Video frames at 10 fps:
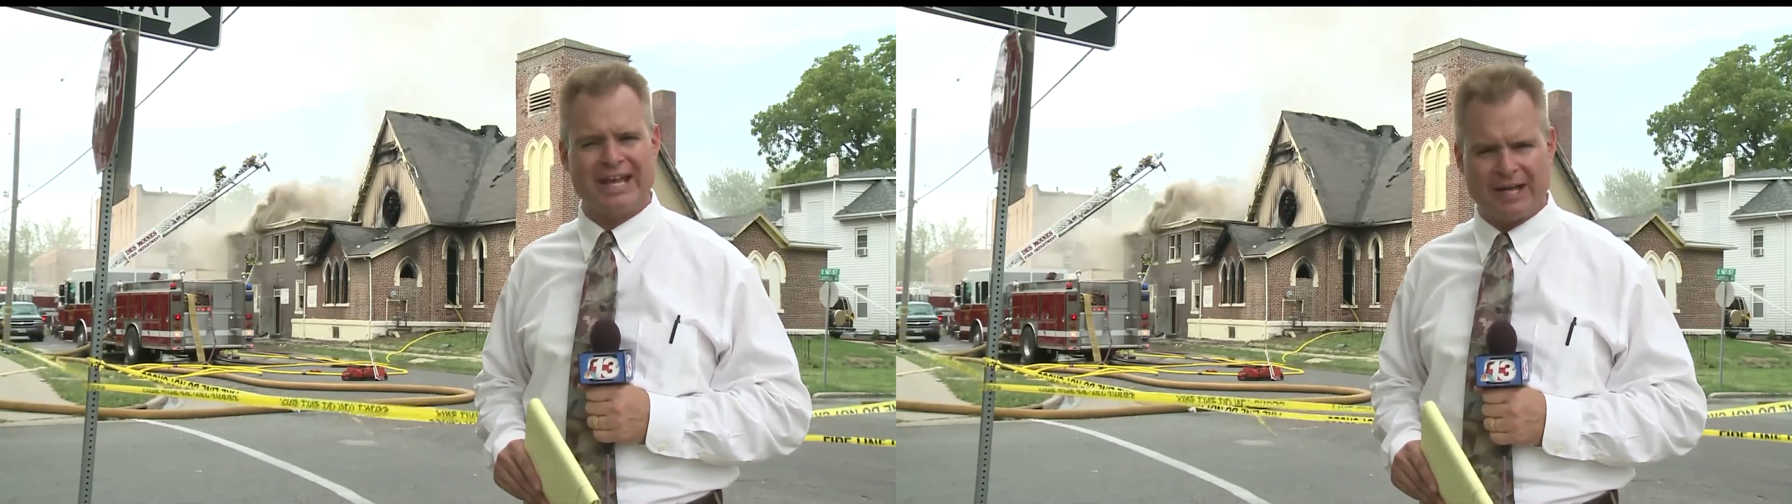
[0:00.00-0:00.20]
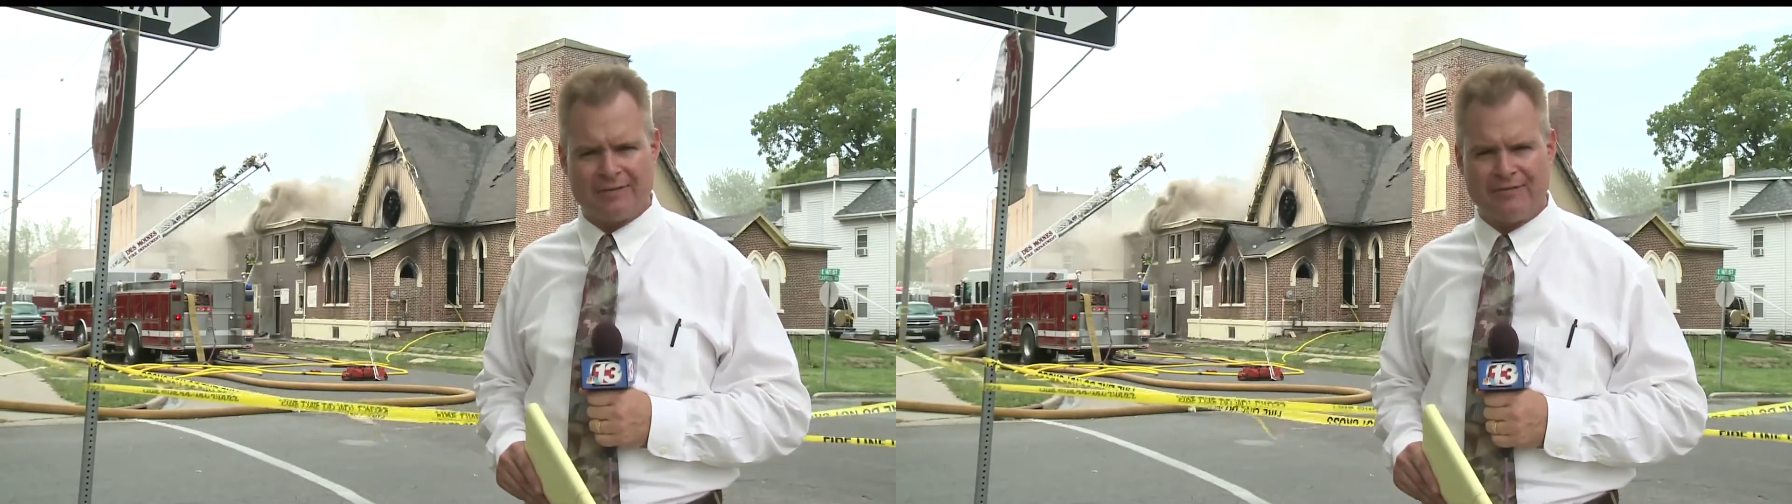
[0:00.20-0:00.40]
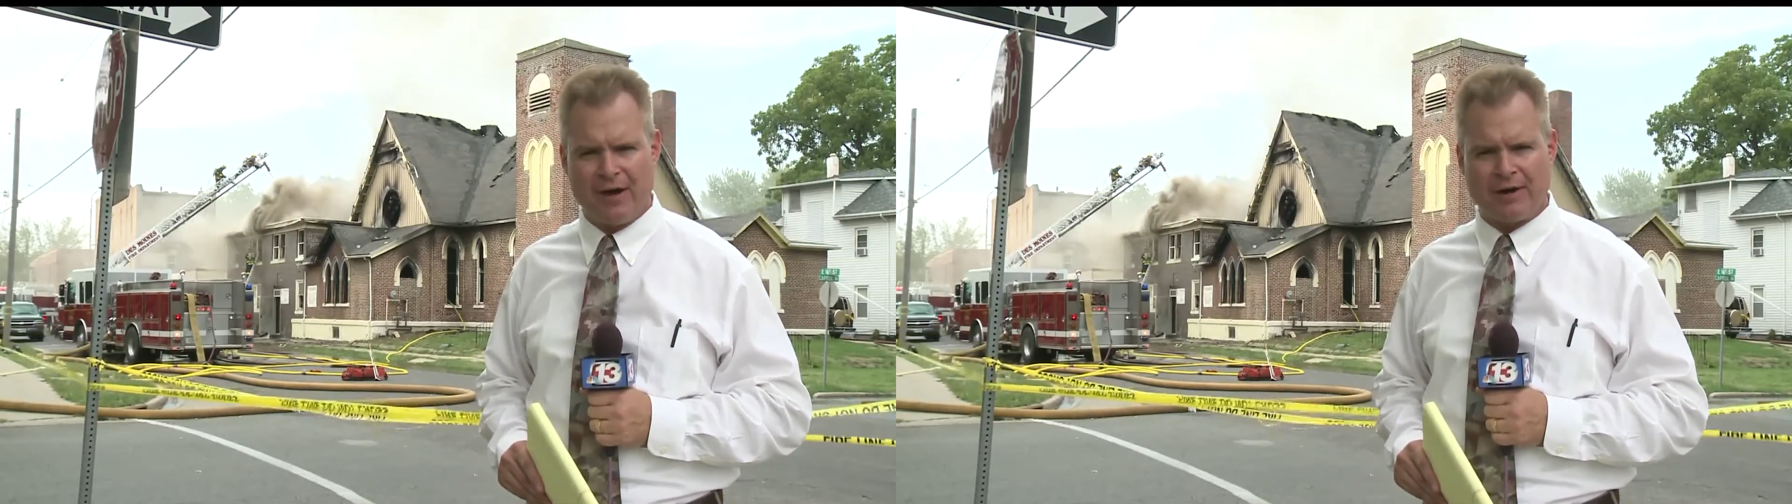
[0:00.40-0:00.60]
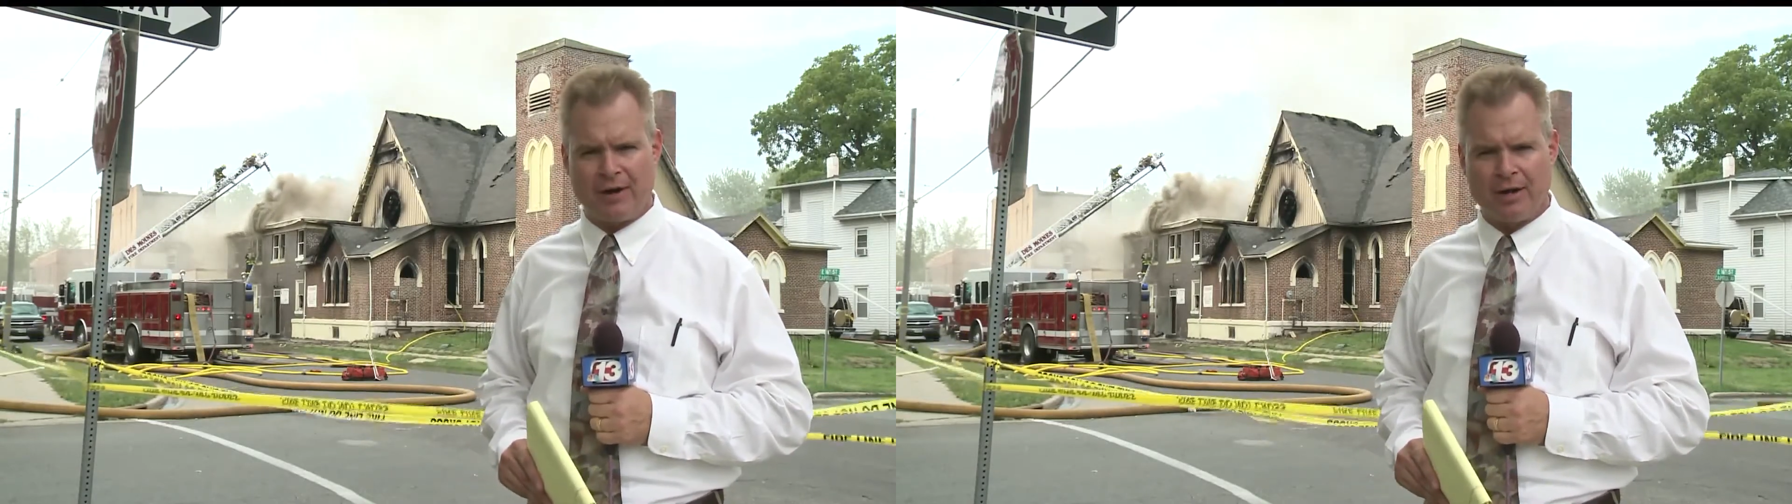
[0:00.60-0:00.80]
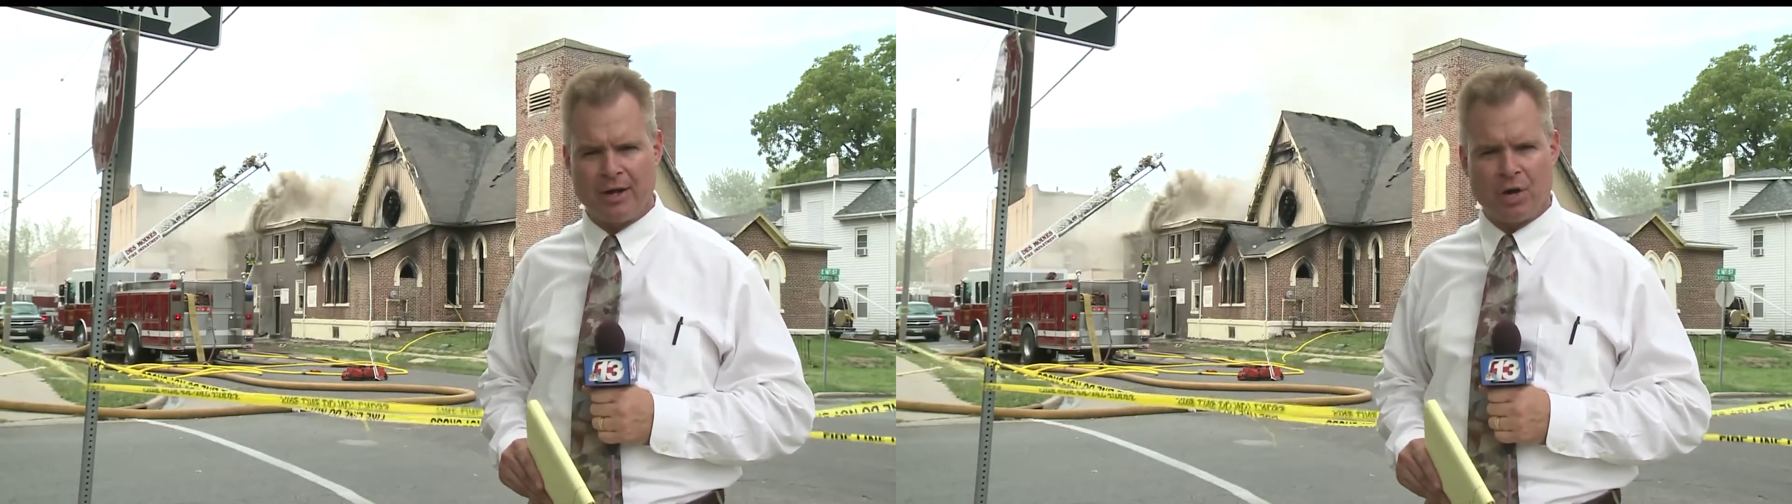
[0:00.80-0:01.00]
on fire
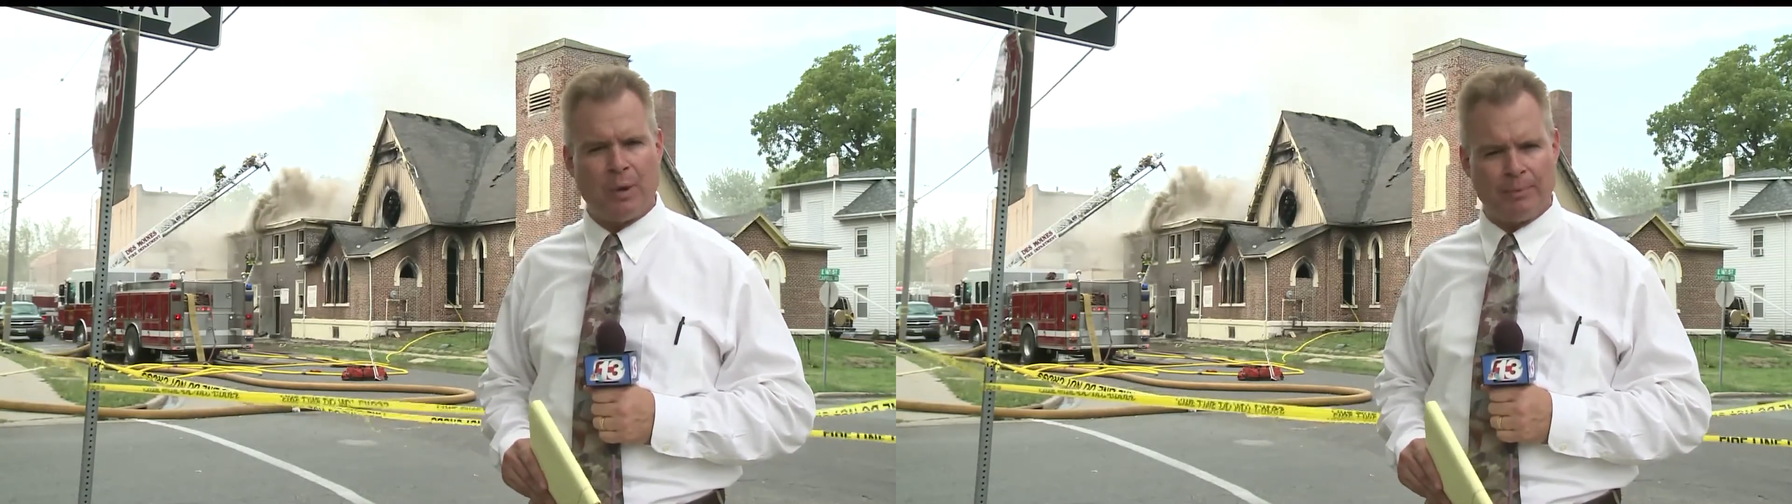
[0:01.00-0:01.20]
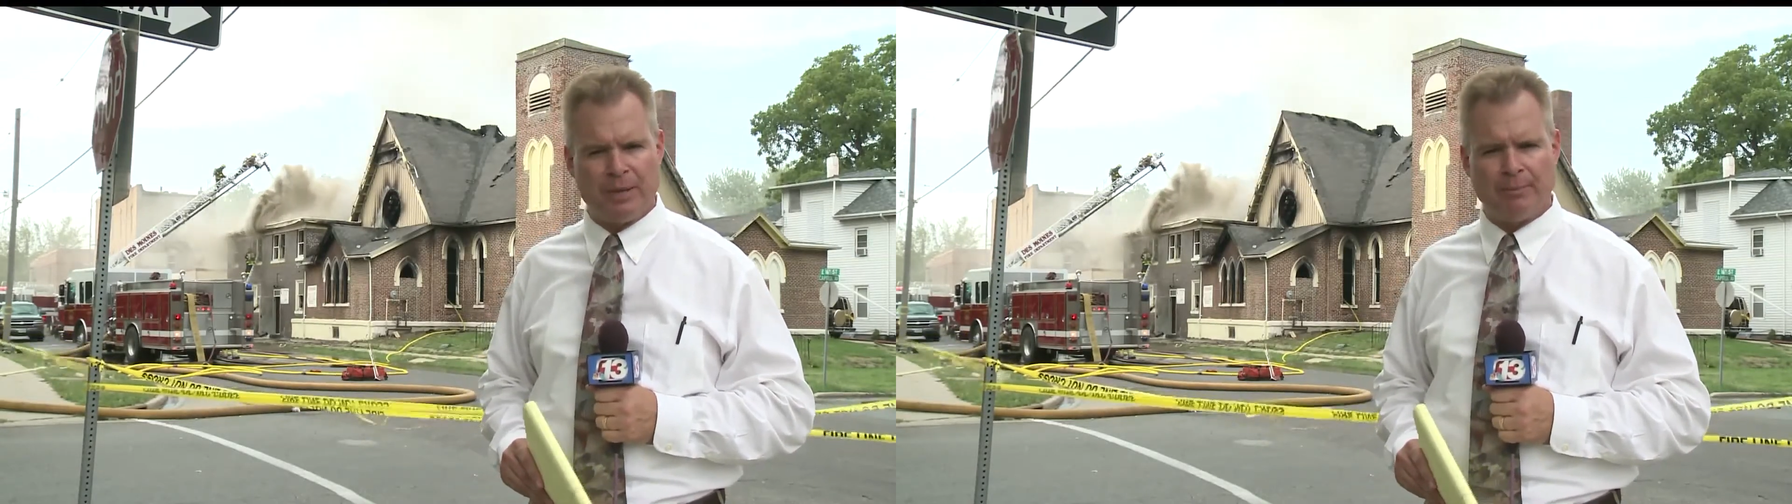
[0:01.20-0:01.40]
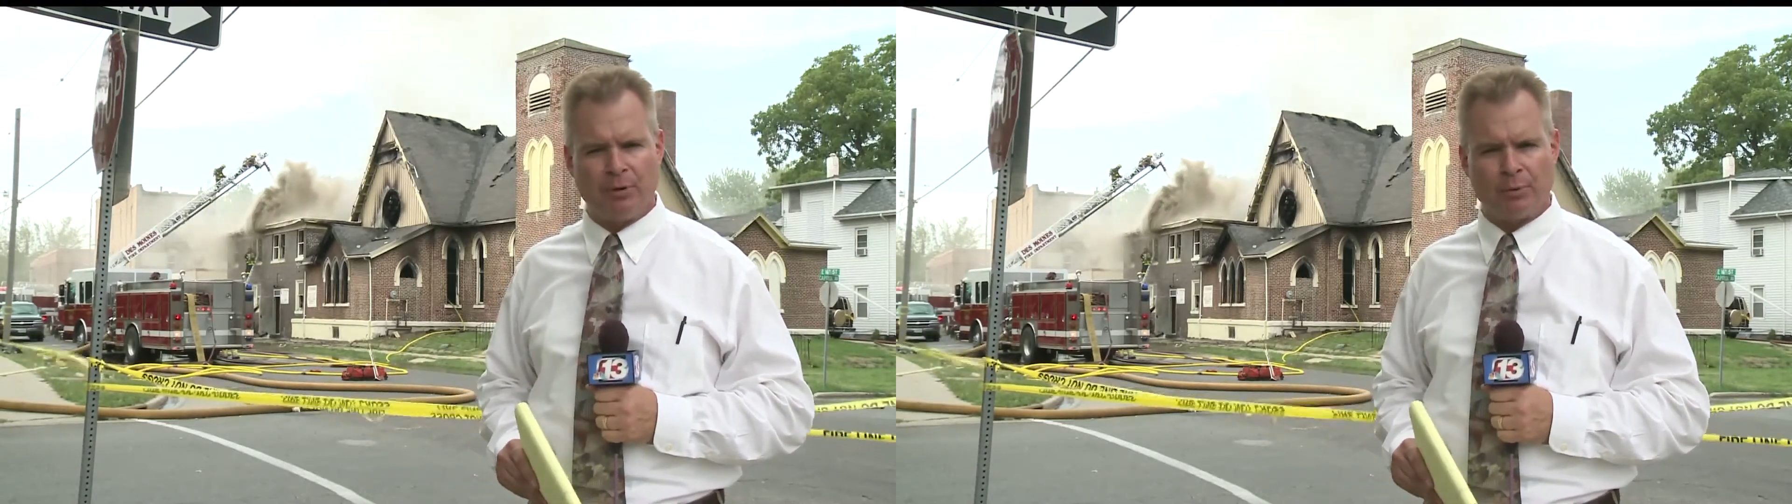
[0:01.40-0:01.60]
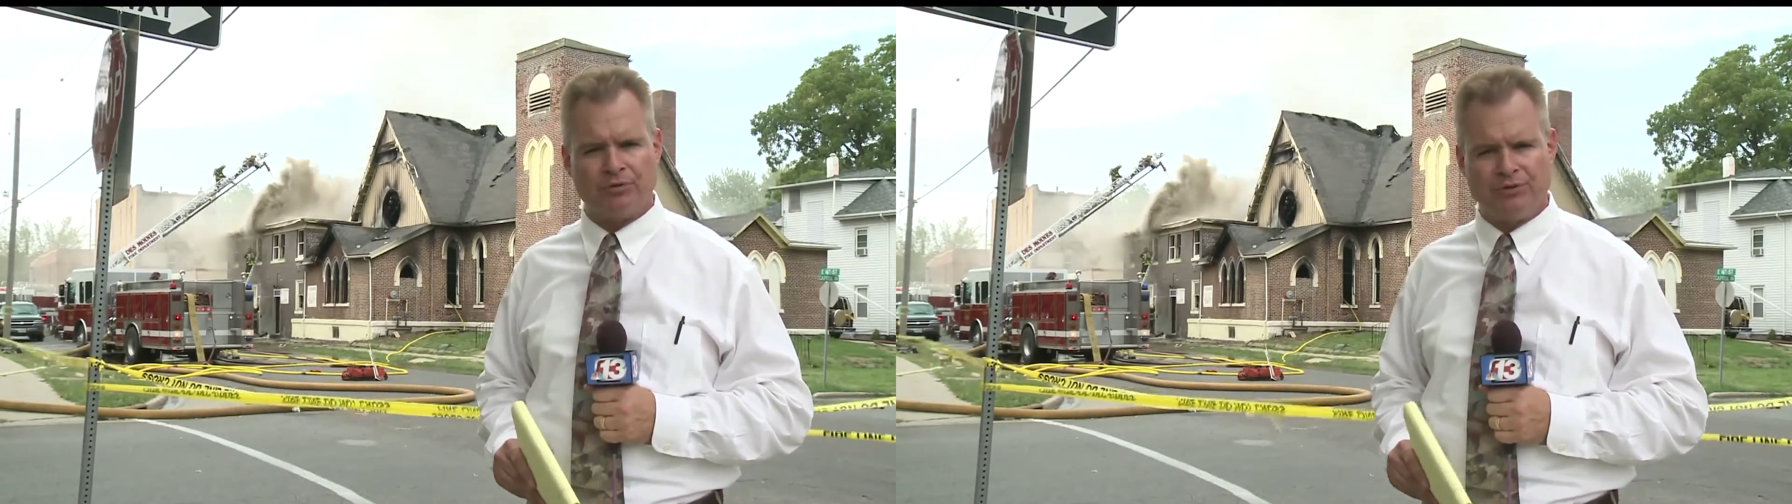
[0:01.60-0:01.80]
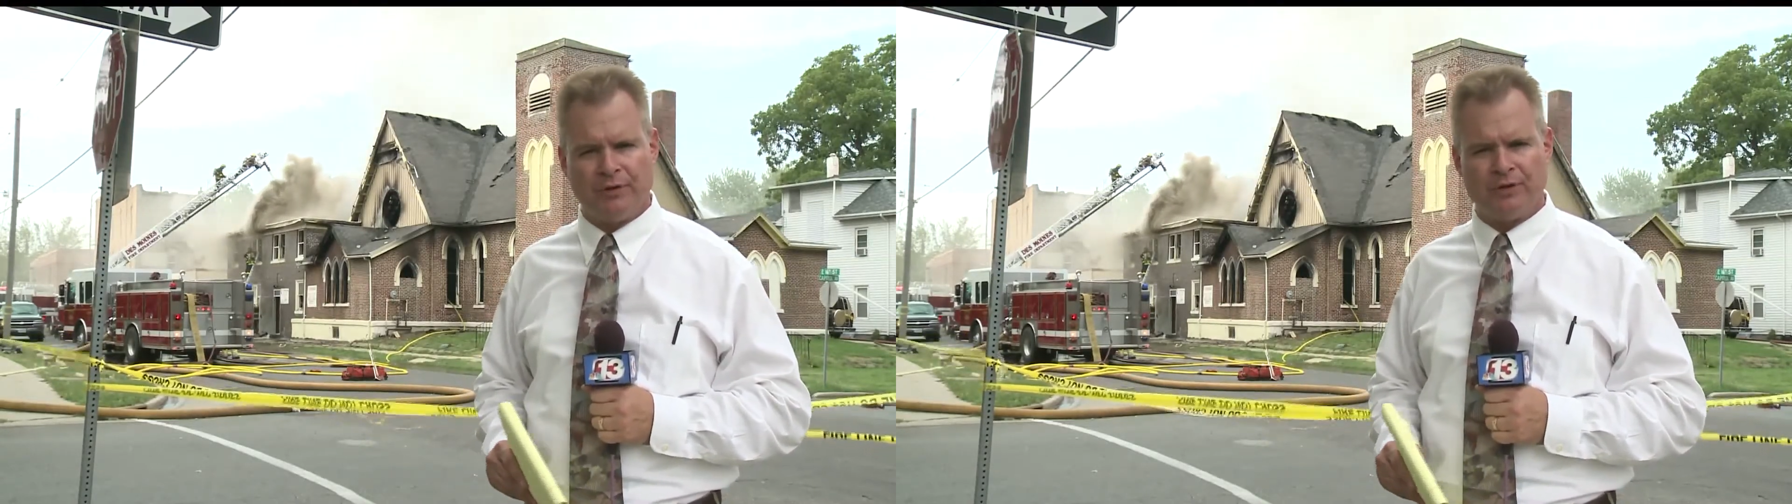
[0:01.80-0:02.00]
while people were still